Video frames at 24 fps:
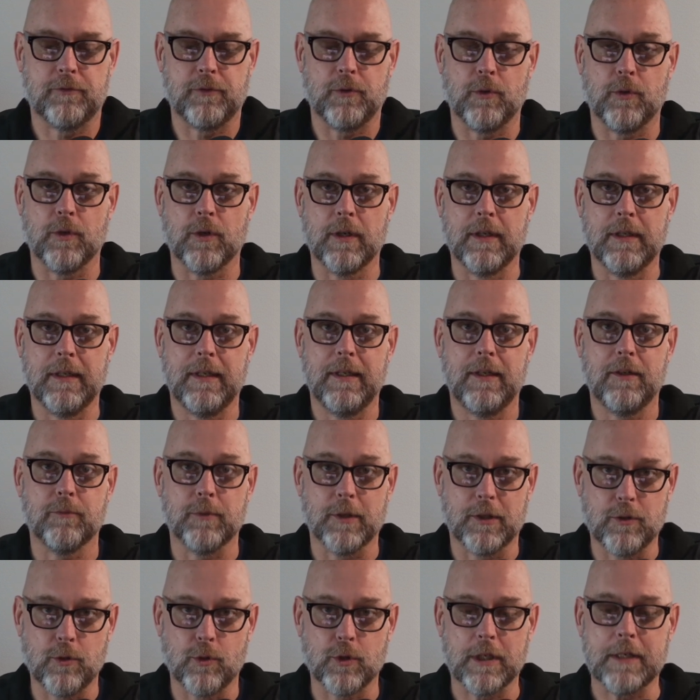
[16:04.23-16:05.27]
for
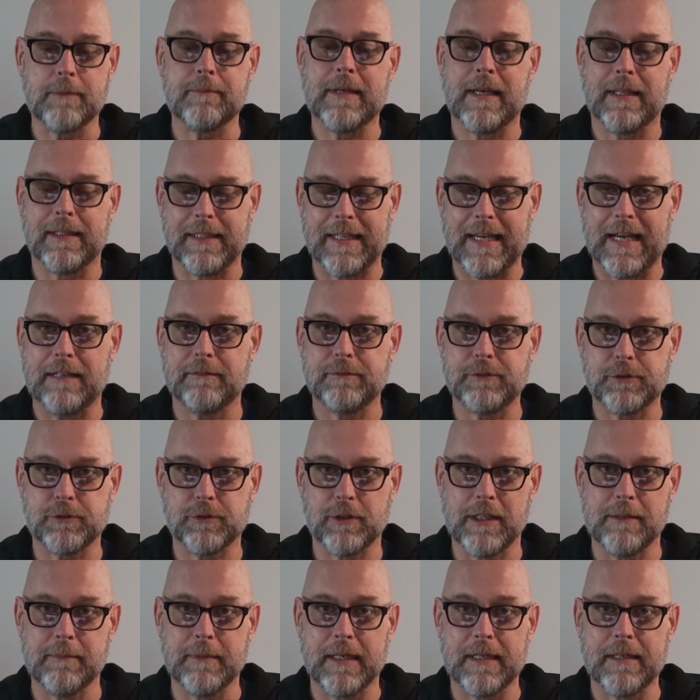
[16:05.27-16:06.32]
recording, live
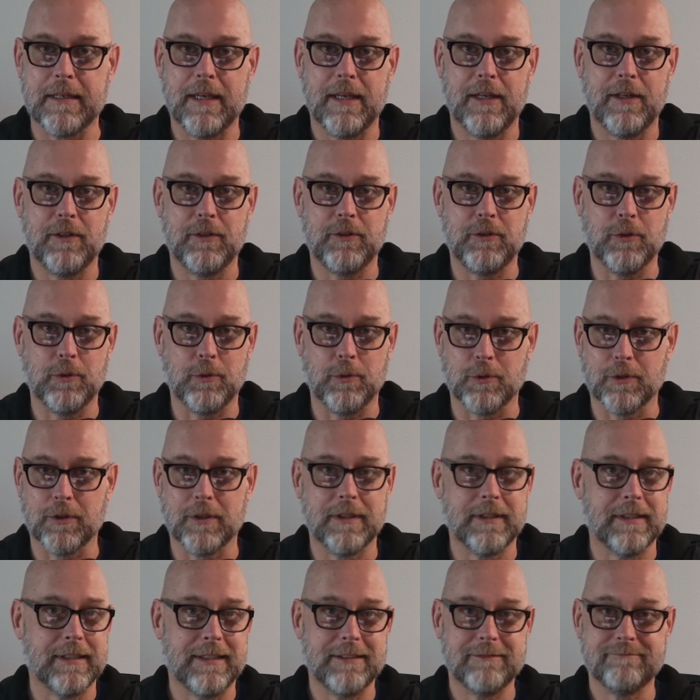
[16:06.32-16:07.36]
streaming
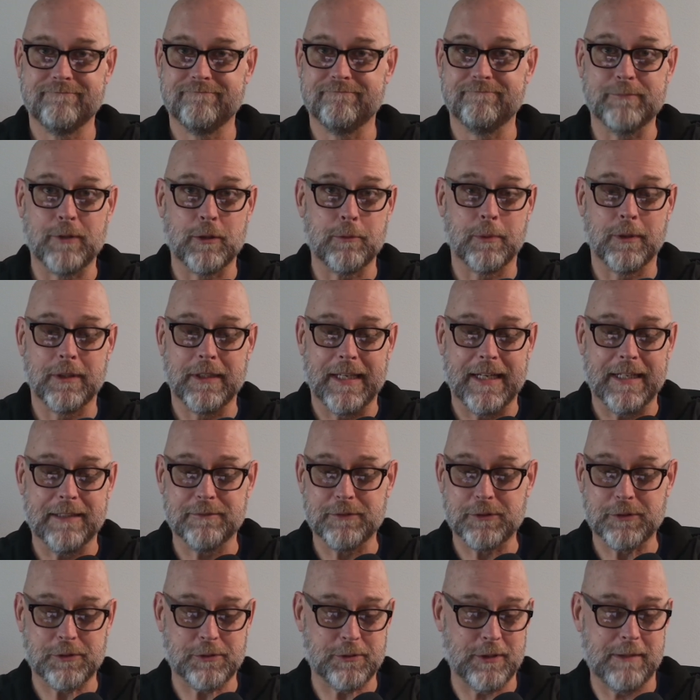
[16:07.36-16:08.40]
your mobile
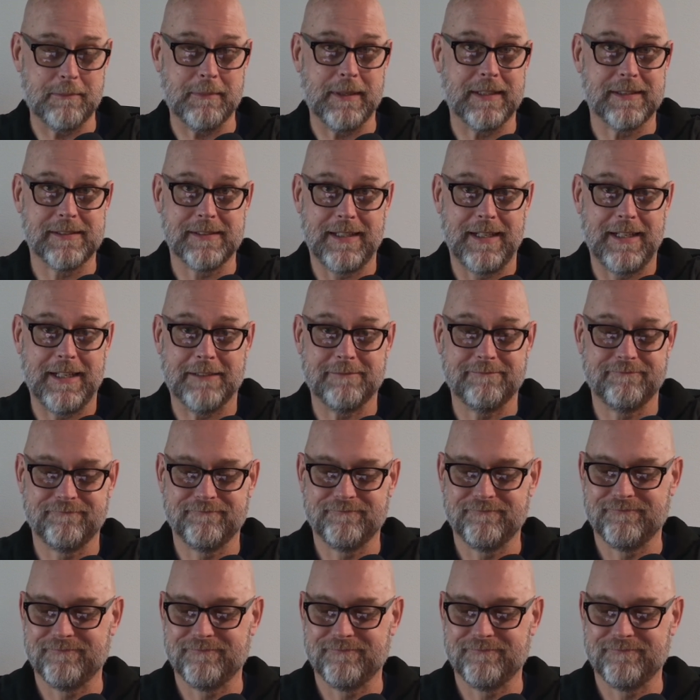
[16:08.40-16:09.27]
live streaming setup.